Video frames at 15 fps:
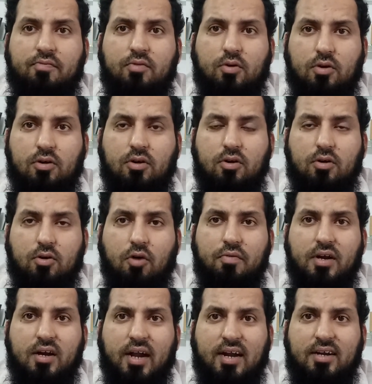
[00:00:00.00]

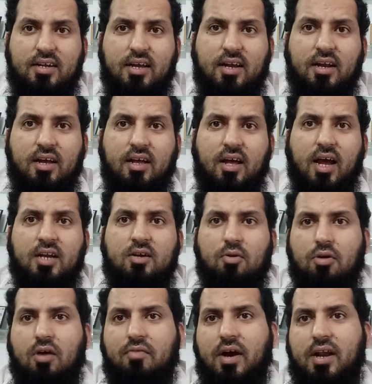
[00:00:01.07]
COVID-19 and
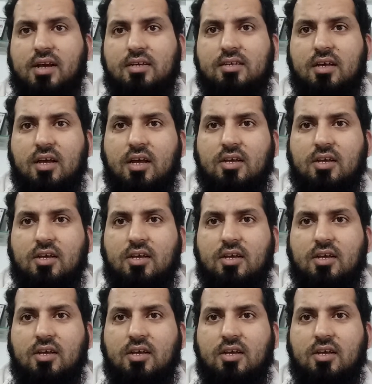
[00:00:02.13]
coronavirus,